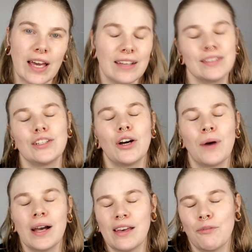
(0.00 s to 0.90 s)
As you know,
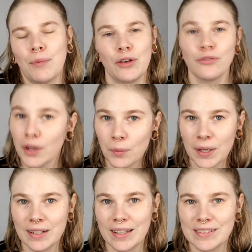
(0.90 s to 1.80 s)
I have my
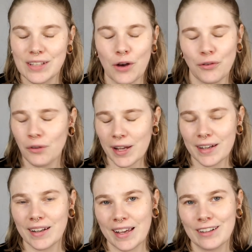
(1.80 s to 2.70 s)
31 days of
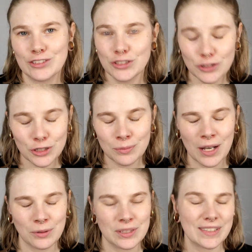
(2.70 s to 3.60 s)
red here on YouTube
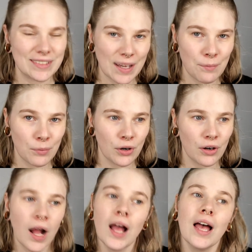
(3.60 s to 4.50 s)
now in December.